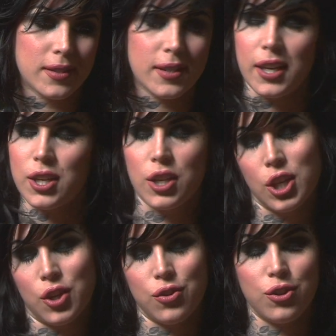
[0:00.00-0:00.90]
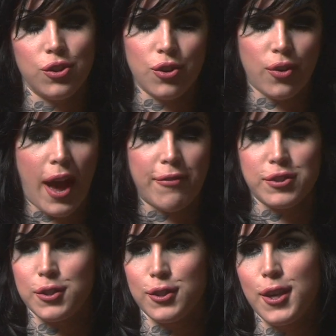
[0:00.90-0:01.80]
It's like, you don't have
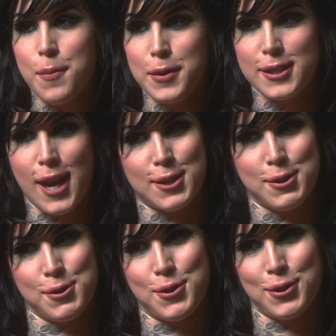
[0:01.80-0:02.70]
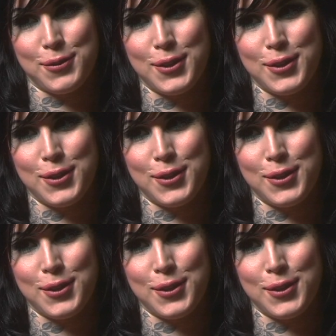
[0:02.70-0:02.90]
to be tattooed or,